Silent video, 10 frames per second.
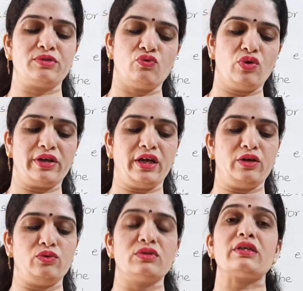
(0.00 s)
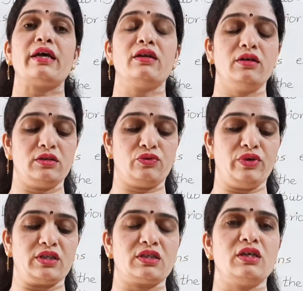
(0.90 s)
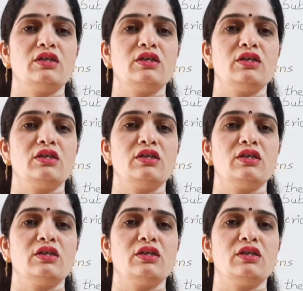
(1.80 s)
volcanoes and earthquakes.